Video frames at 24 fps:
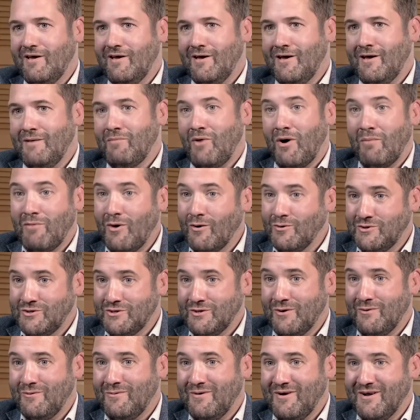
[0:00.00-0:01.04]
I'm old
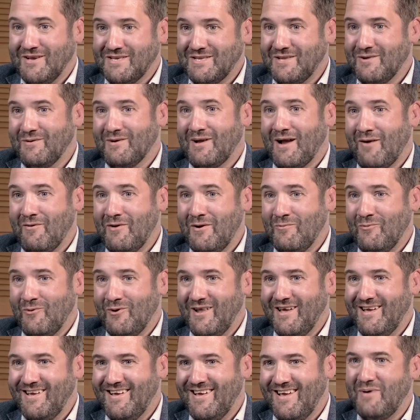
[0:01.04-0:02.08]
school, I still carry a
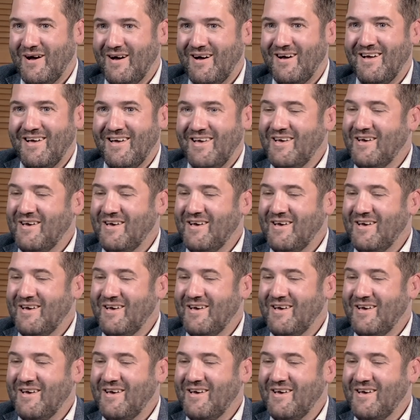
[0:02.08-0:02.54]
wallet, but